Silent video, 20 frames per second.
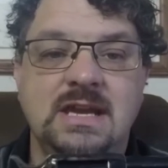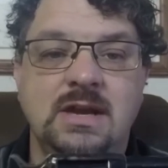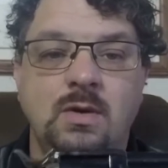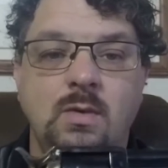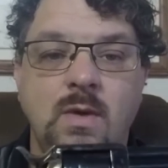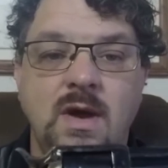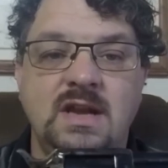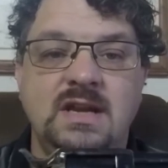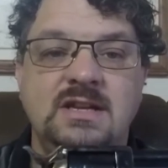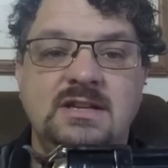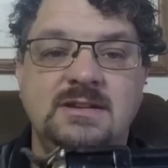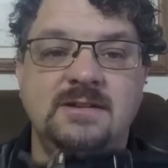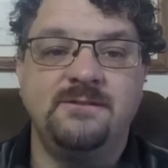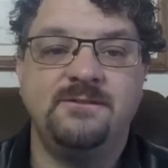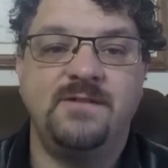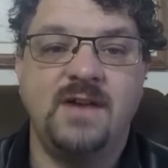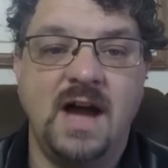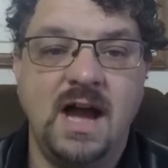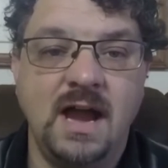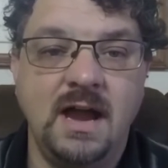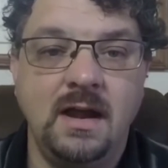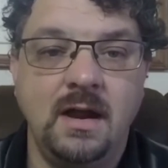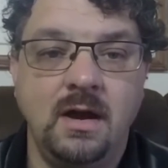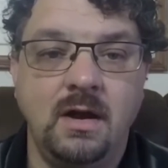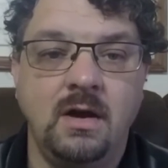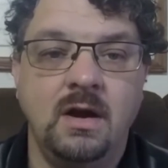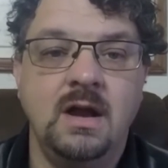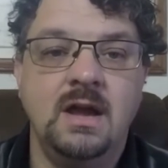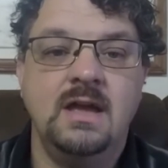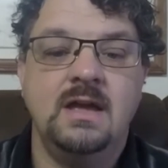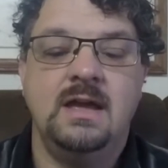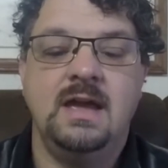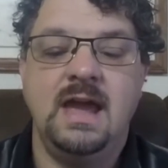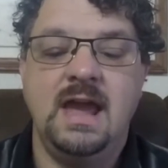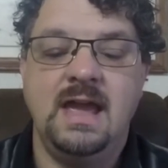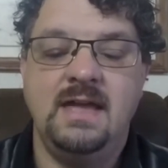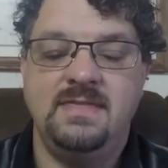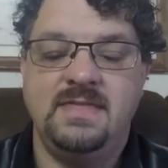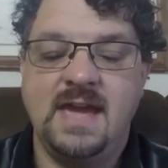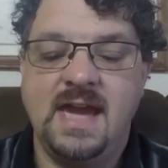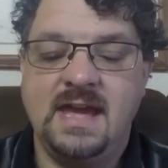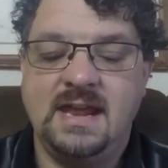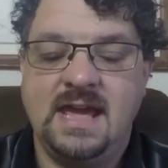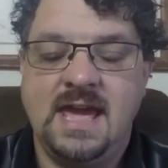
it ready to fire, and that